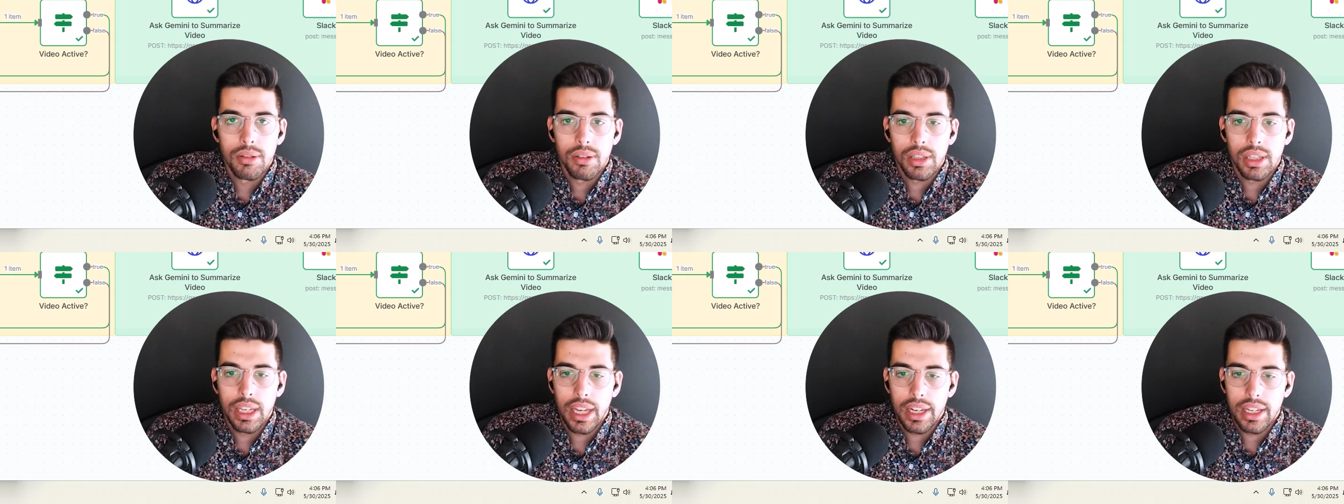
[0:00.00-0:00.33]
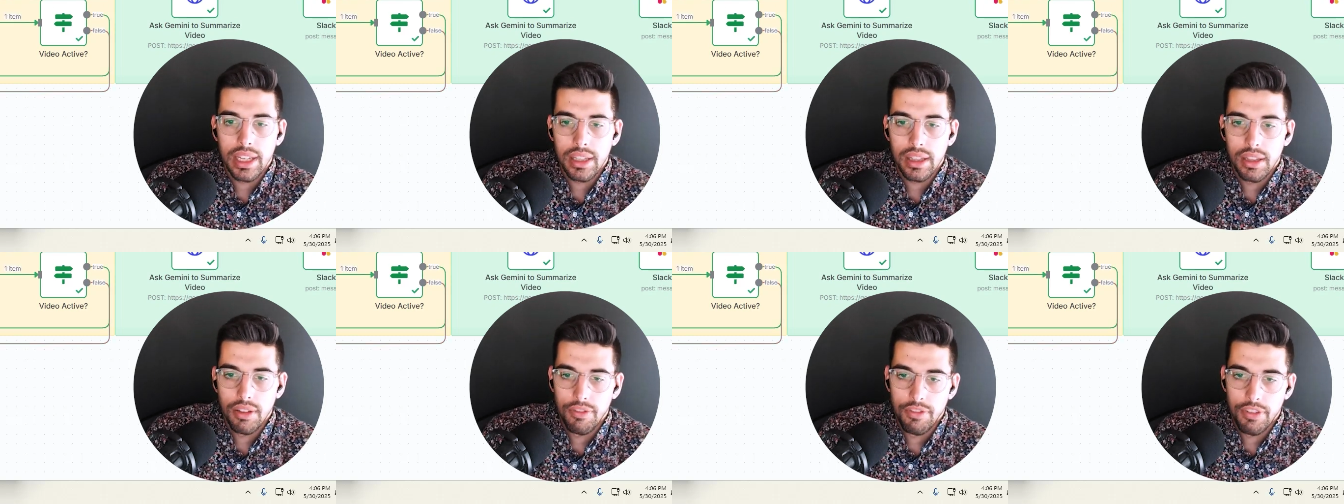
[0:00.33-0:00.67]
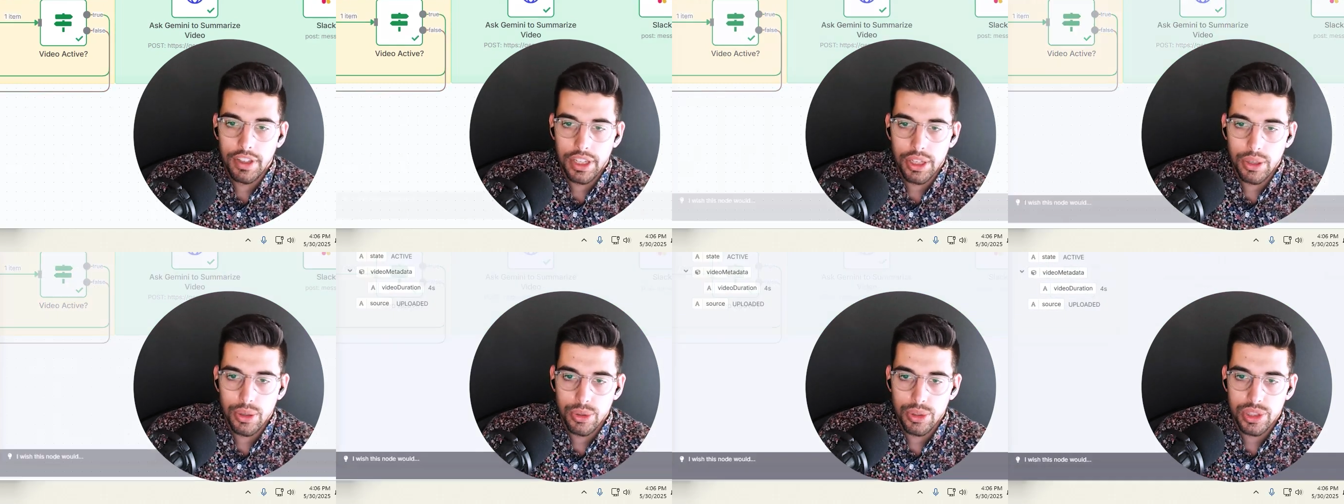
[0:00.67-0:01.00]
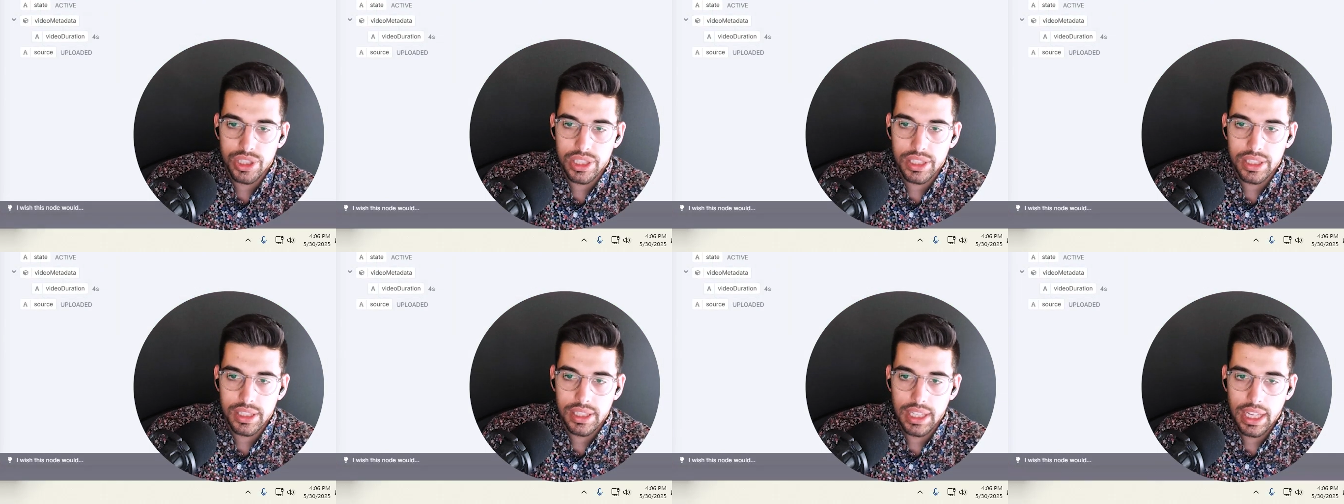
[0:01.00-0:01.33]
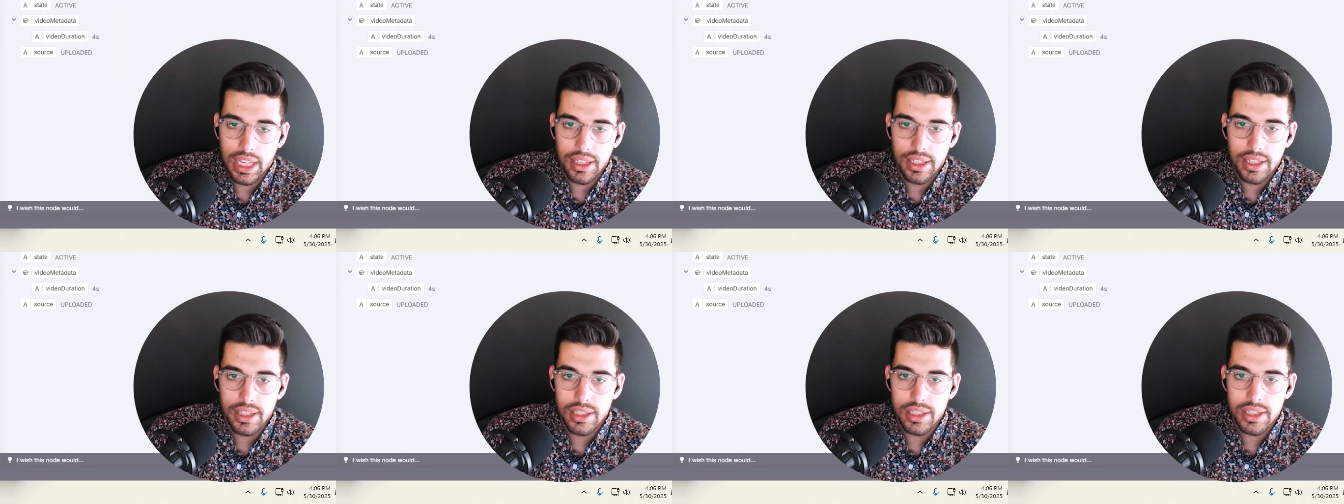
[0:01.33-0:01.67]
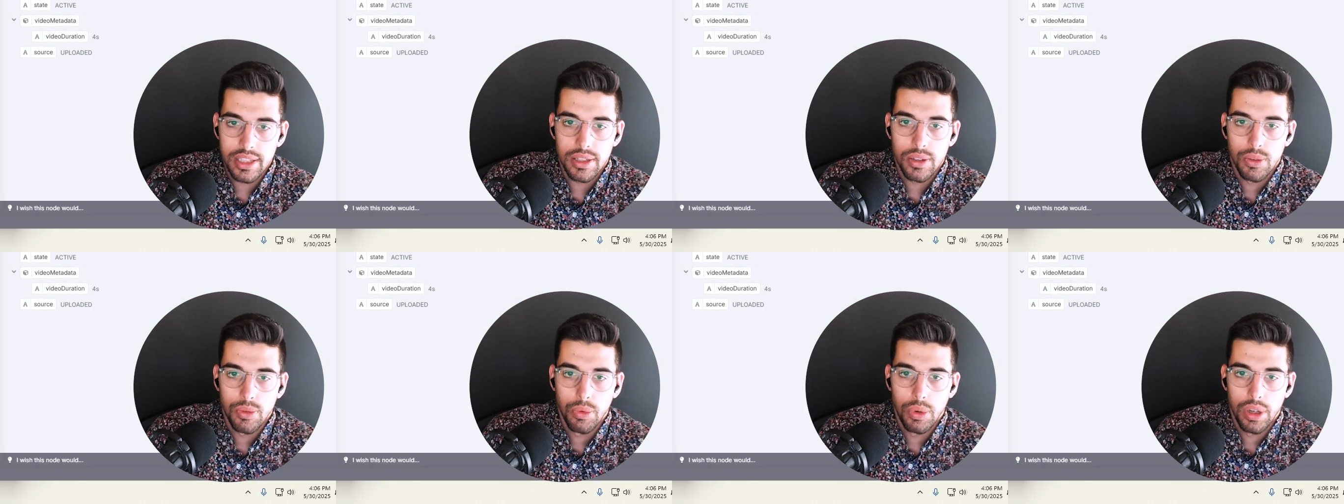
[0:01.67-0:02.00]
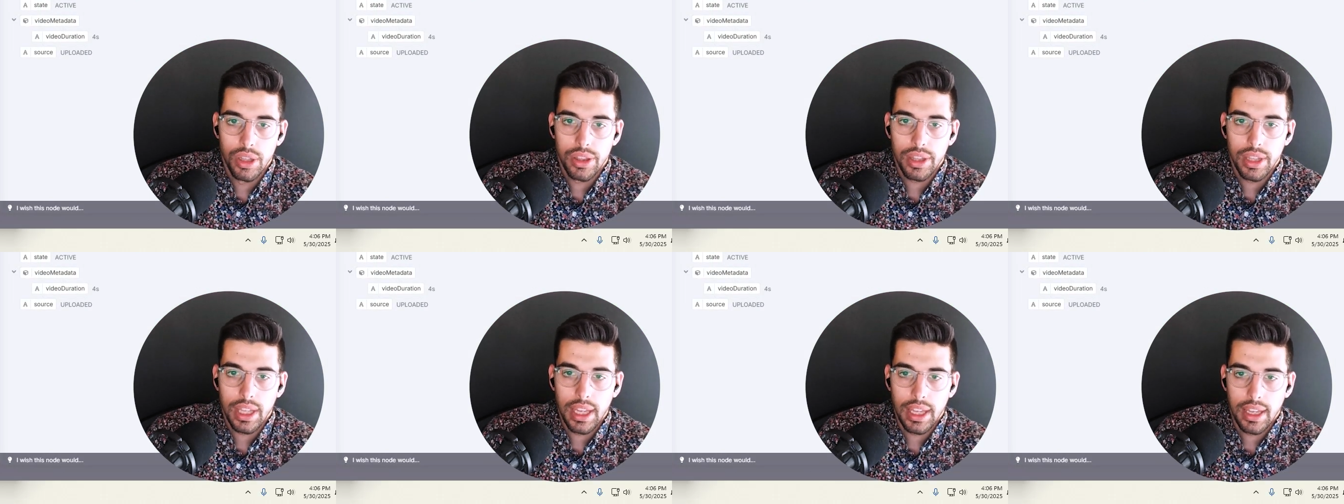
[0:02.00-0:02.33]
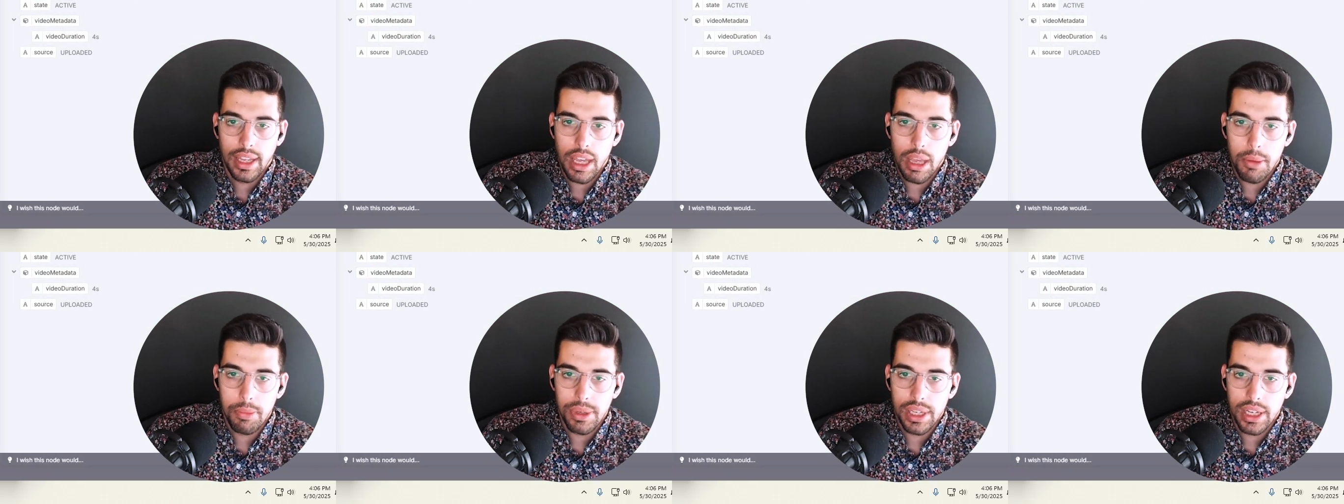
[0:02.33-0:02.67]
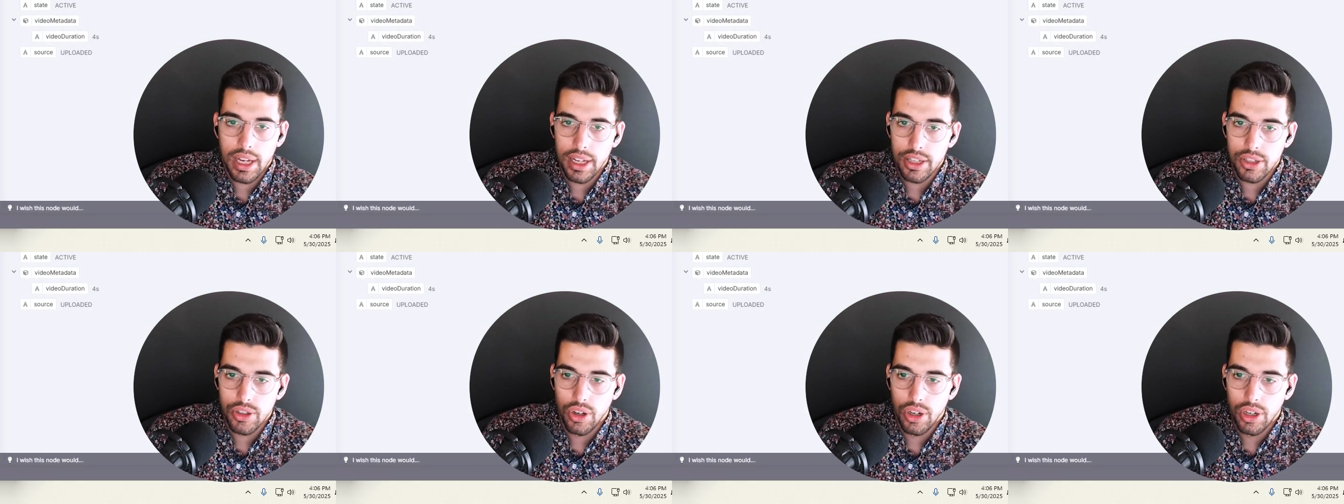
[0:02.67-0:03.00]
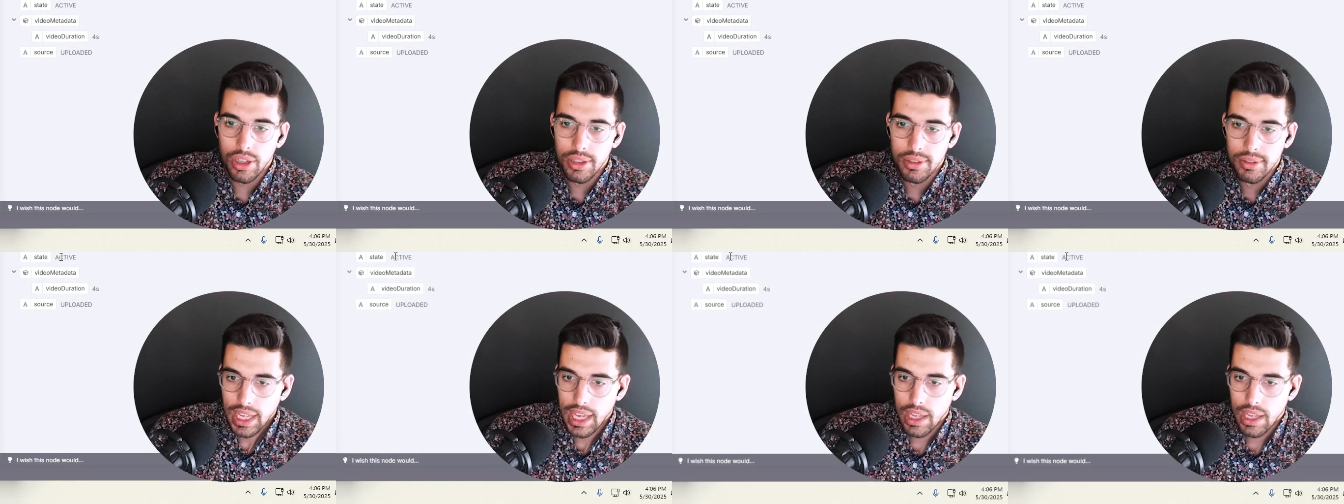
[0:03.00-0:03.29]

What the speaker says: getting the video status with a API call.